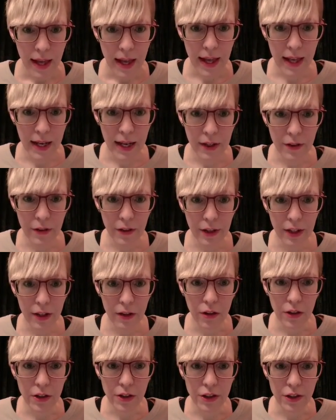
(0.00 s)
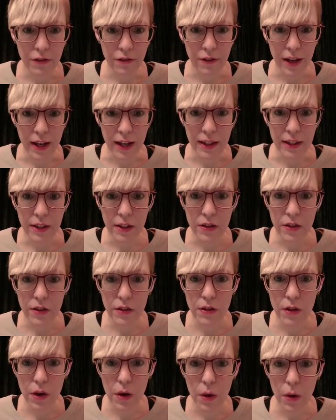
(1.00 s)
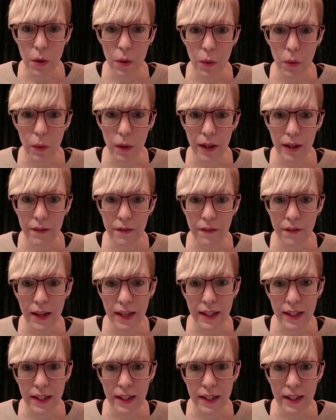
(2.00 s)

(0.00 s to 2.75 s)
And I create a launch effect, so if